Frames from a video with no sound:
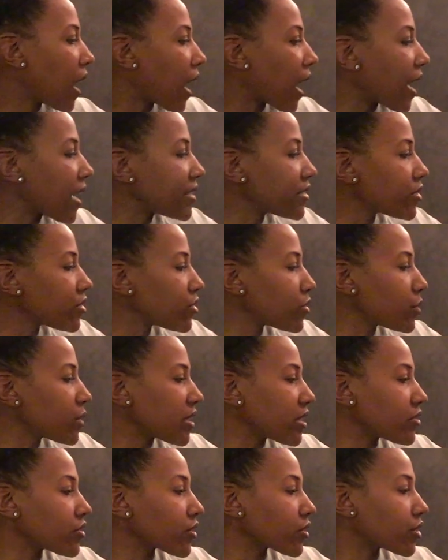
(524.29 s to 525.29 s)
Isatou
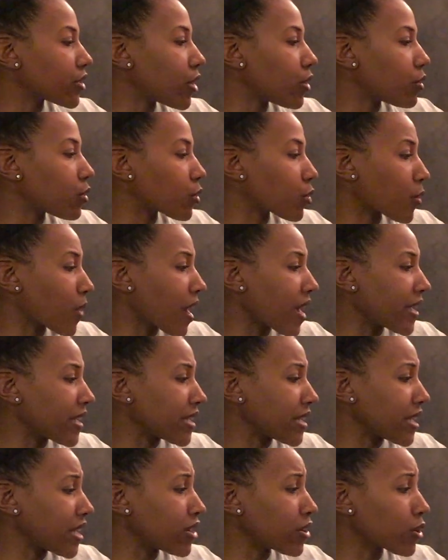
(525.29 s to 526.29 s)
hears a goat
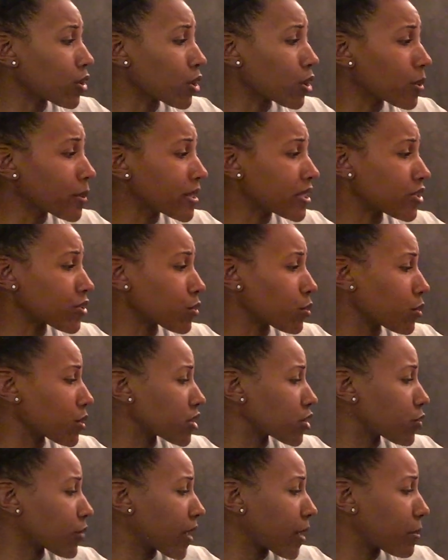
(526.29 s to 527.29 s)
crying and hurries
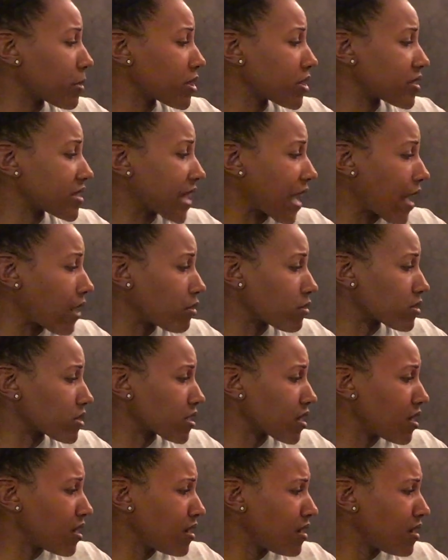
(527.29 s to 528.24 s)
towards grandmother's house.